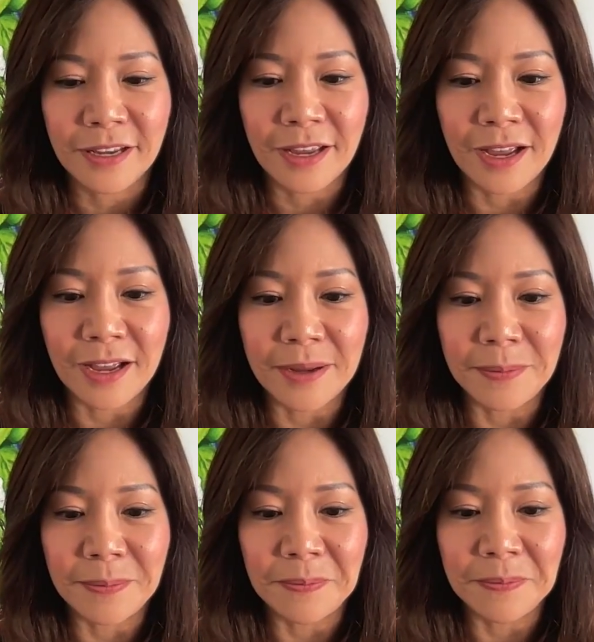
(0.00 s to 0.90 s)

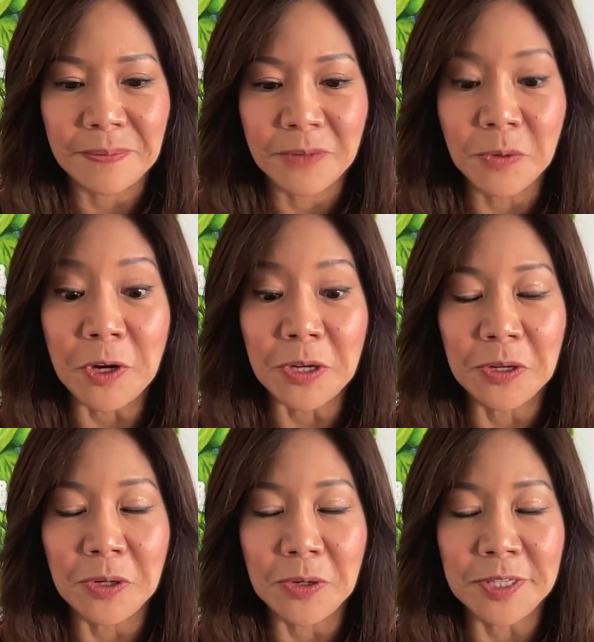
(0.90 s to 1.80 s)
um what
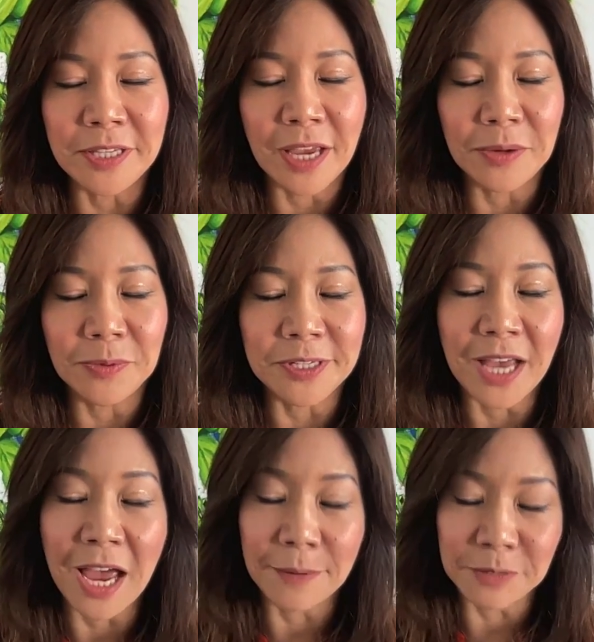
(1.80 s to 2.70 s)
you said was
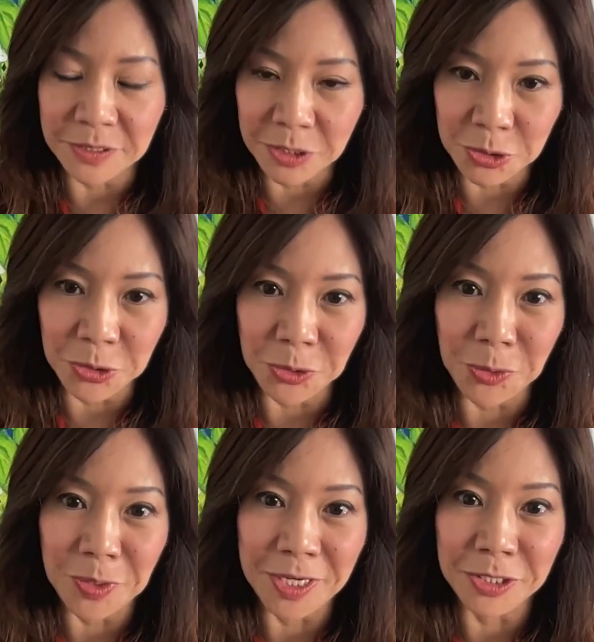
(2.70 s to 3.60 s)
absolutely
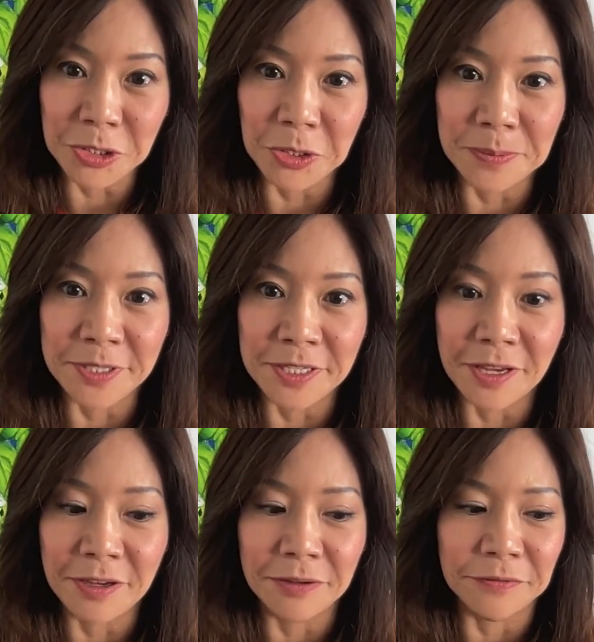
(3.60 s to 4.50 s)
true in terms
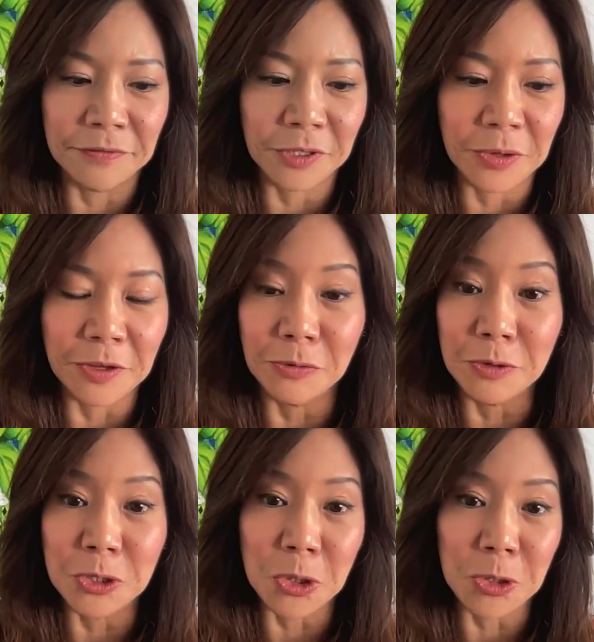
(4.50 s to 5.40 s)
of going through
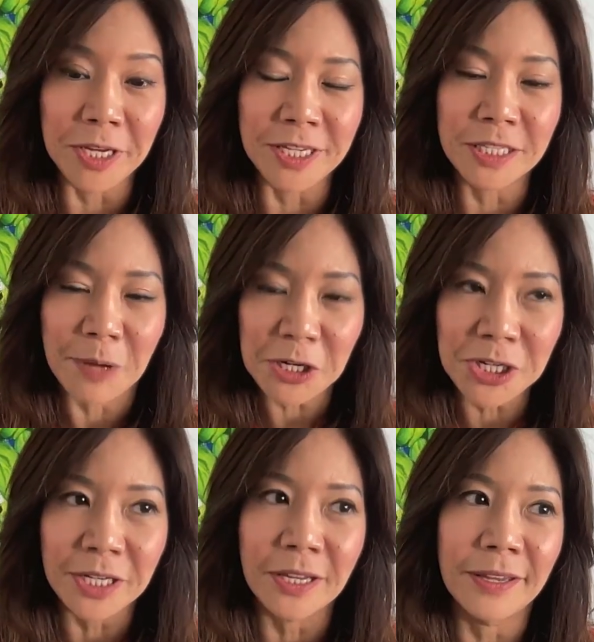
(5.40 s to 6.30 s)
a journey
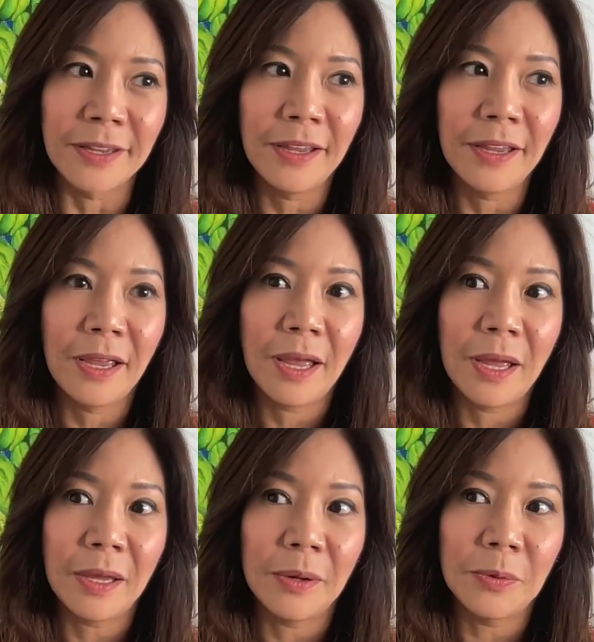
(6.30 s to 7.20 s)
especially
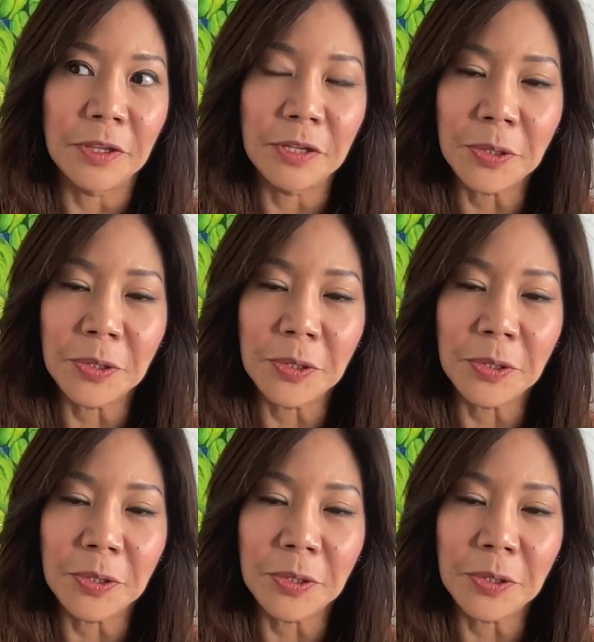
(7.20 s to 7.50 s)
with